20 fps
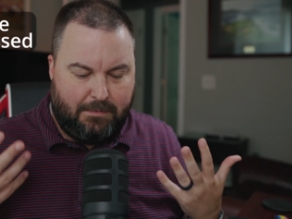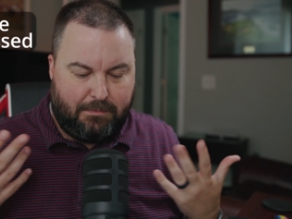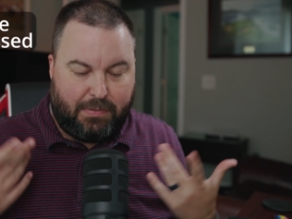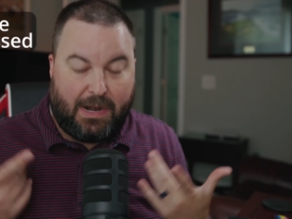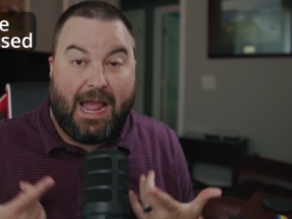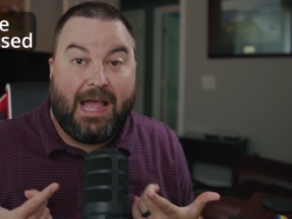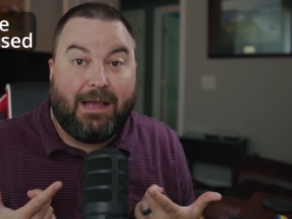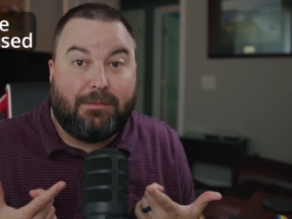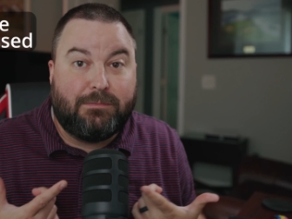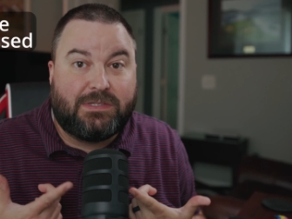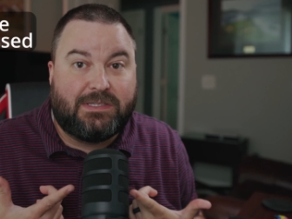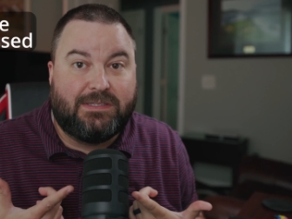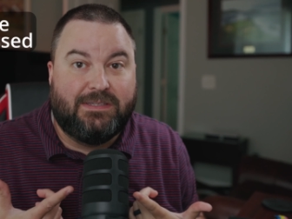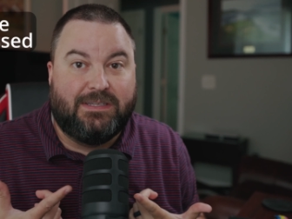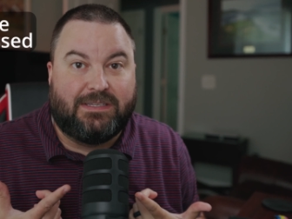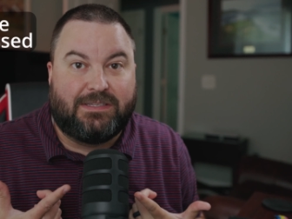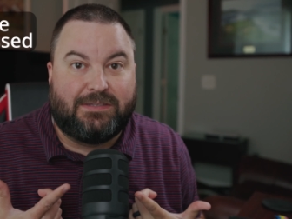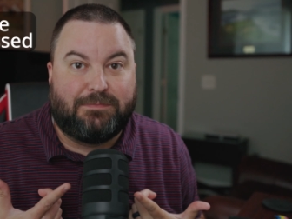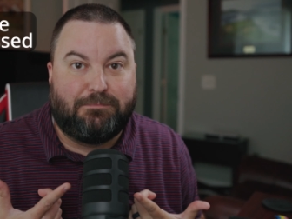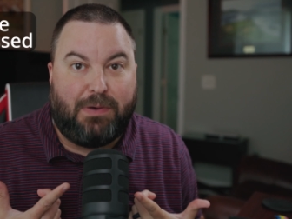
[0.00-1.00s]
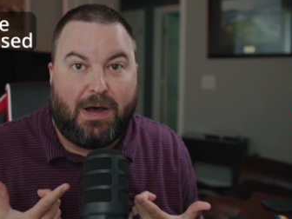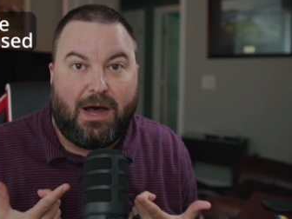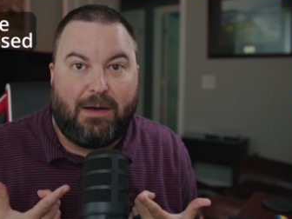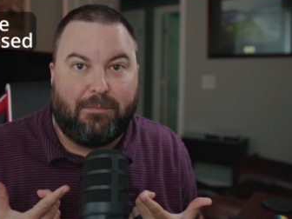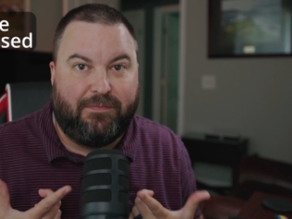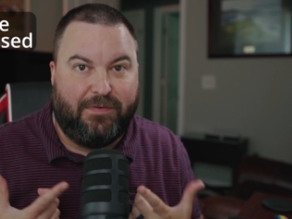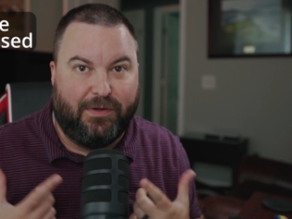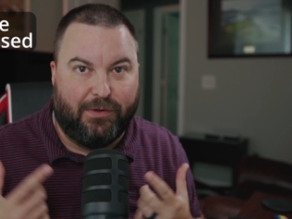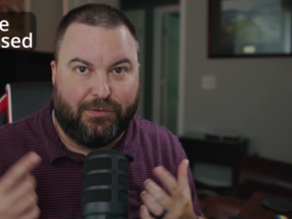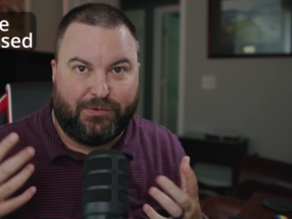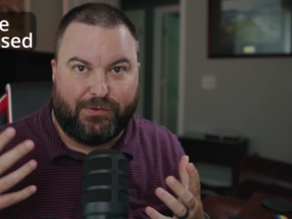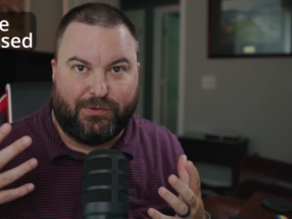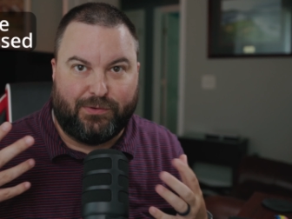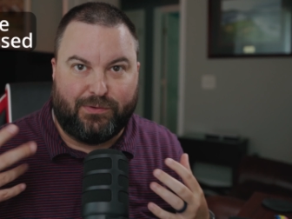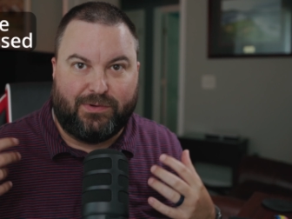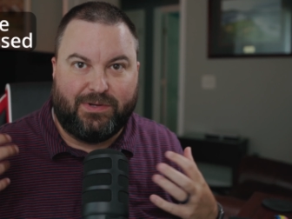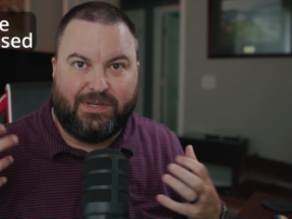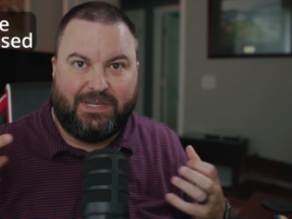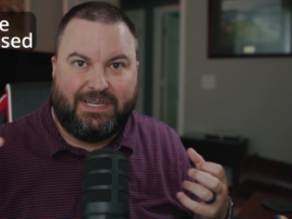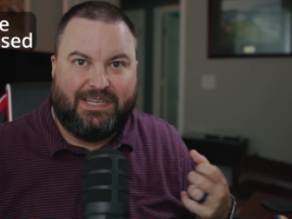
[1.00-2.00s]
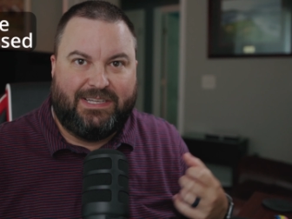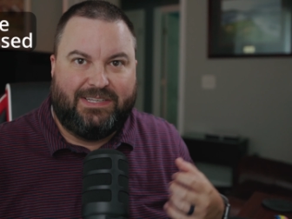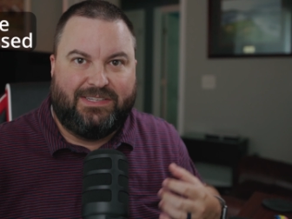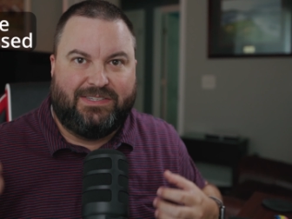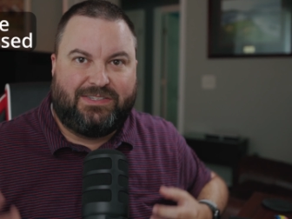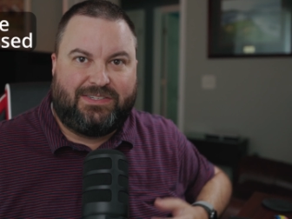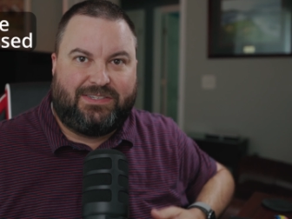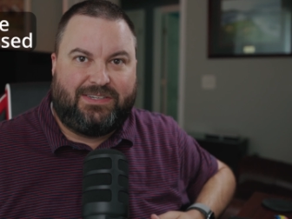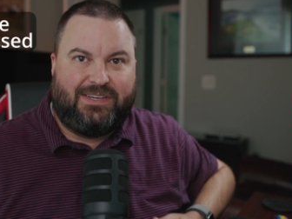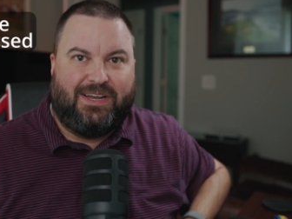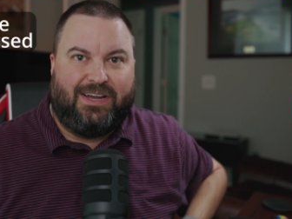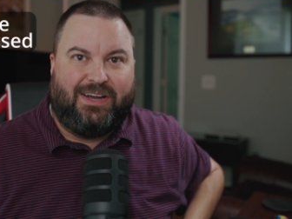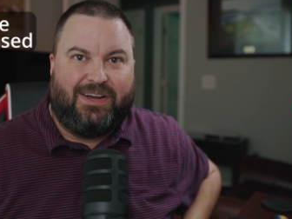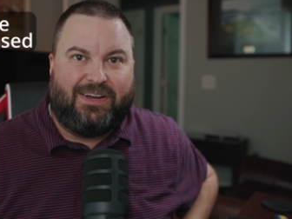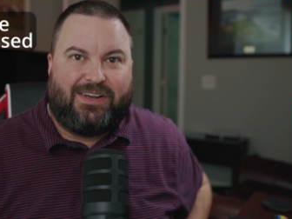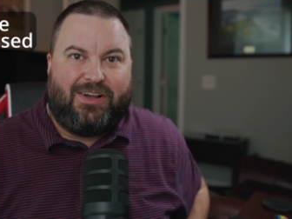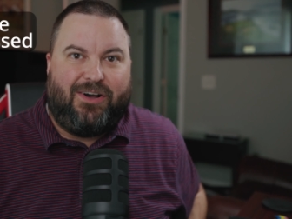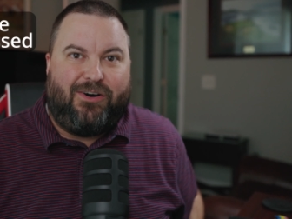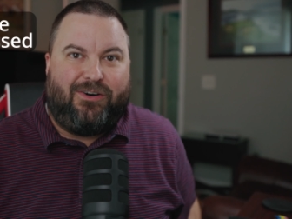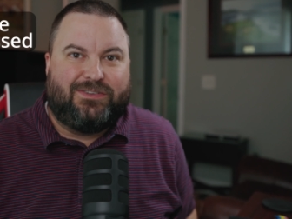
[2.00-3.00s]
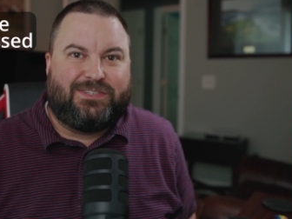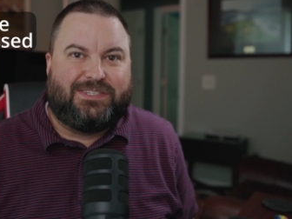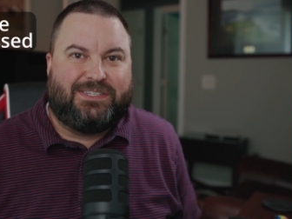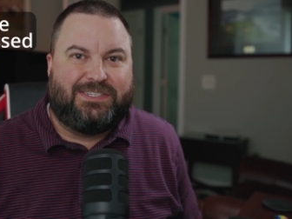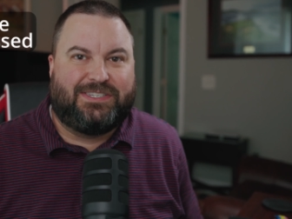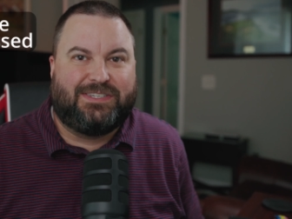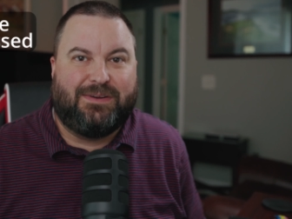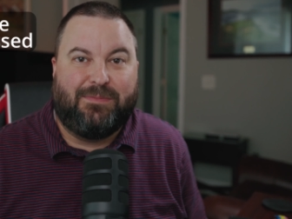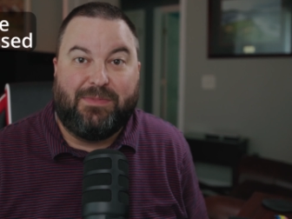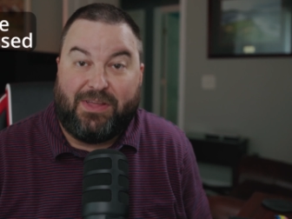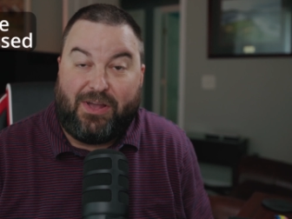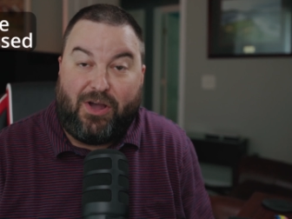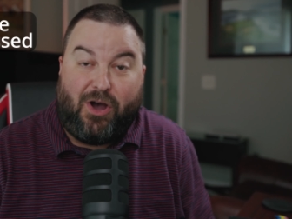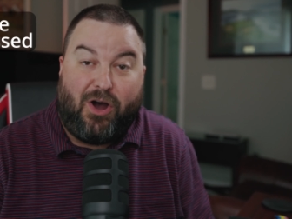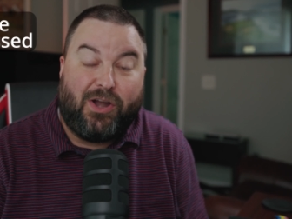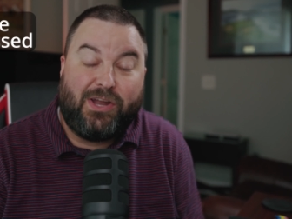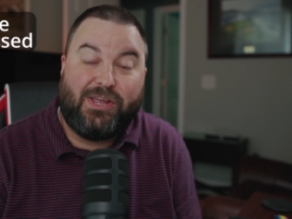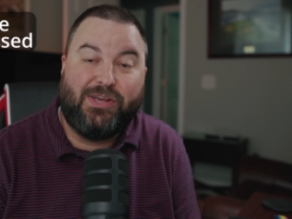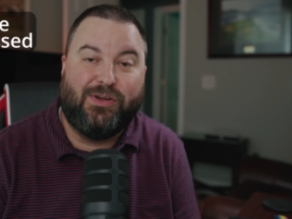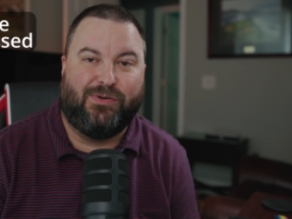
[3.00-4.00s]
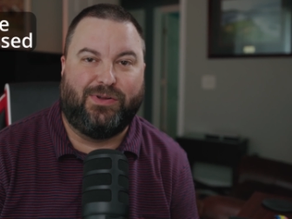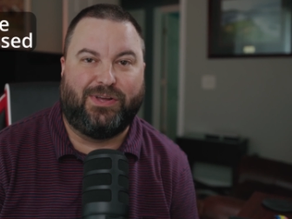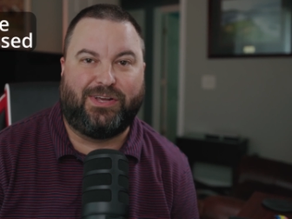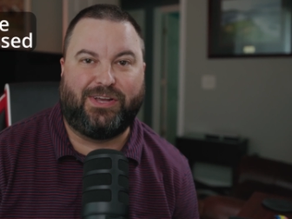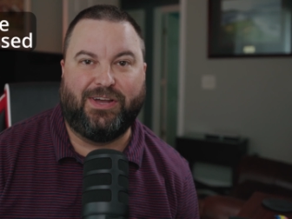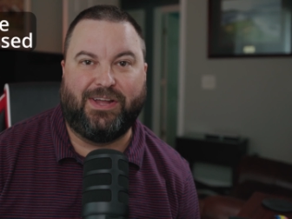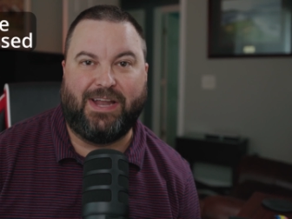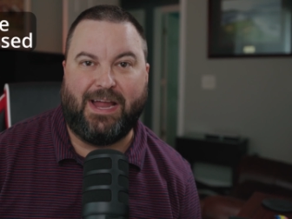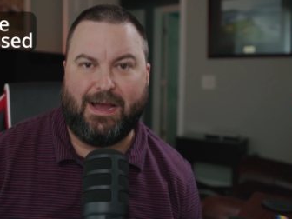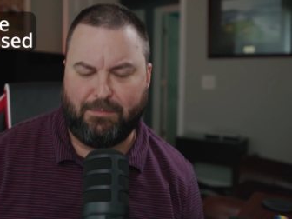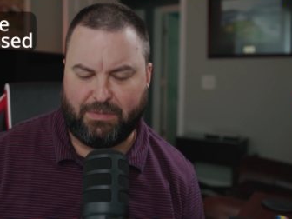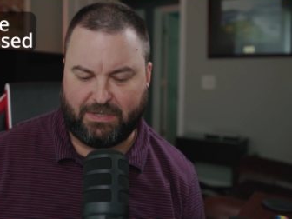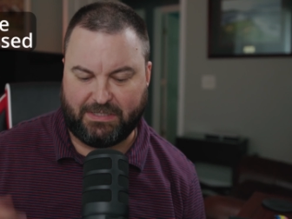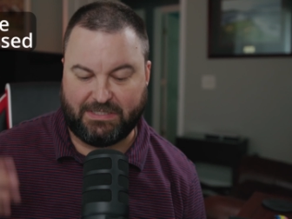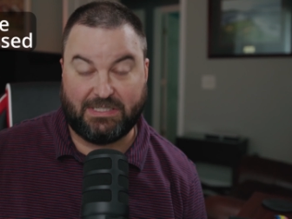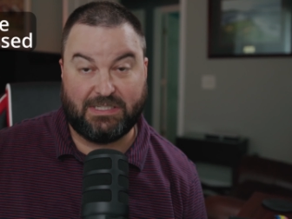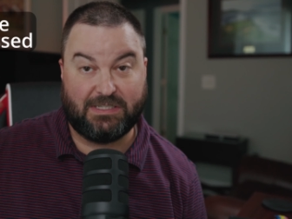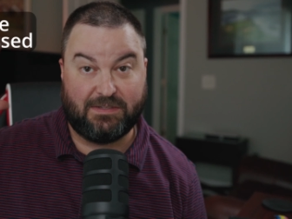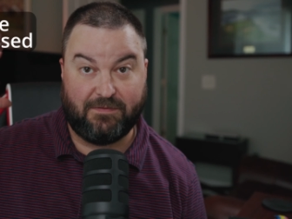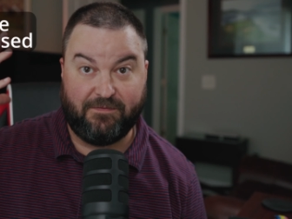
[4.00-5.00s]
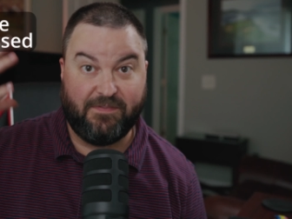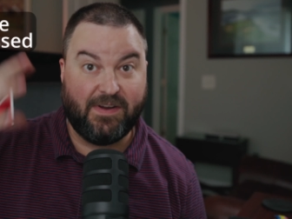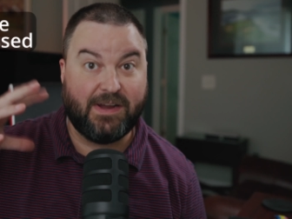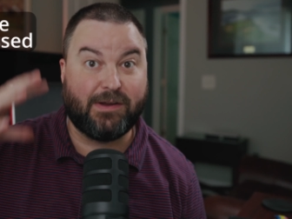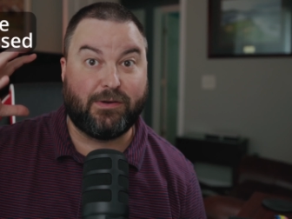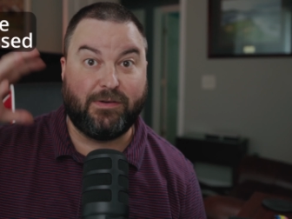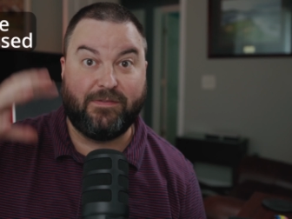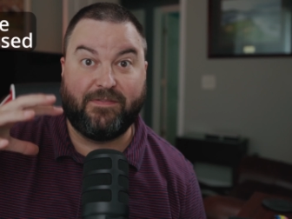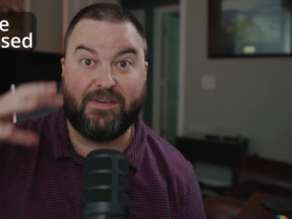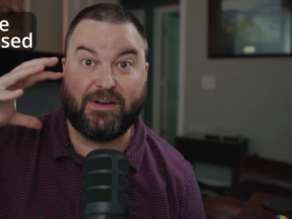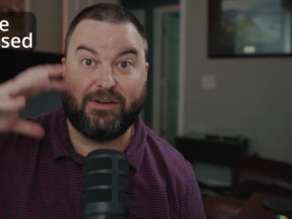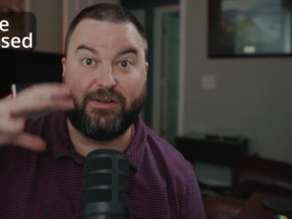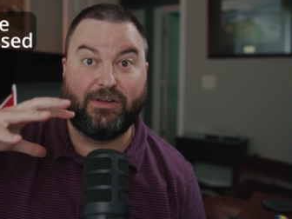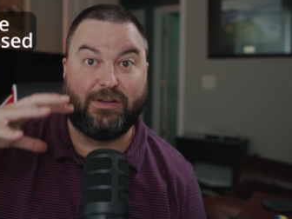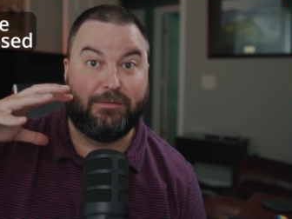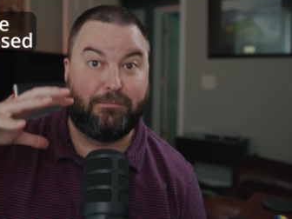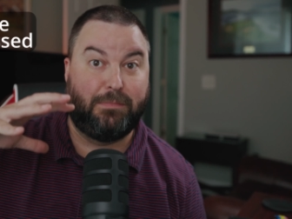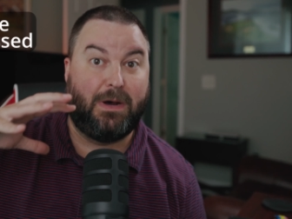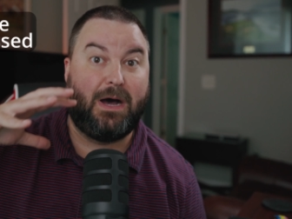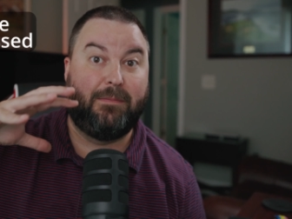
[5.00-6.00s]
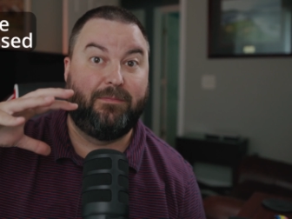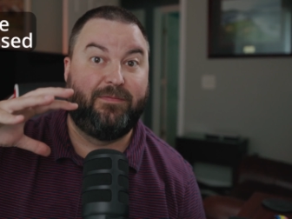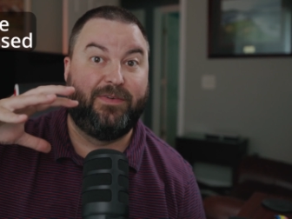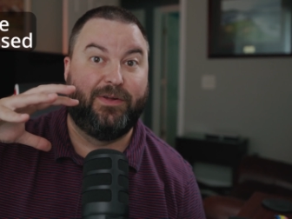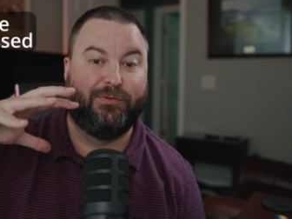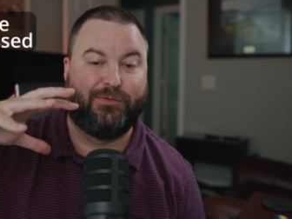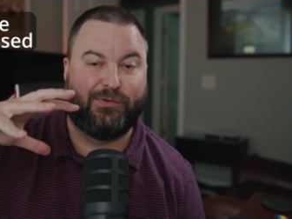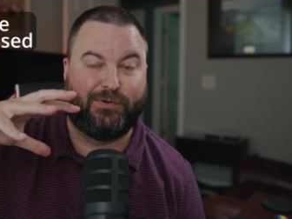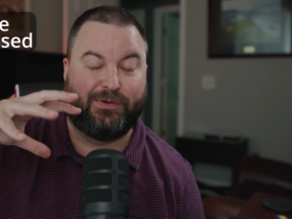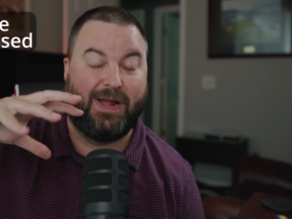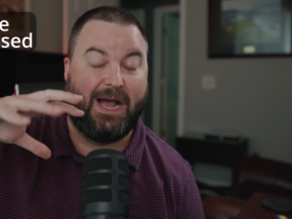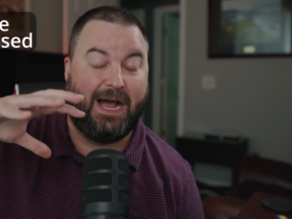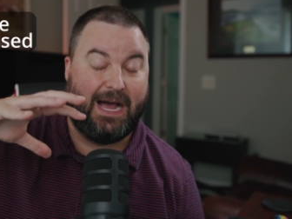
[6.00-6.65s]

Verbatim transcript: perhaps this pop filter is uh, causing some of the audio to cut out because it's a very, very good pop filter.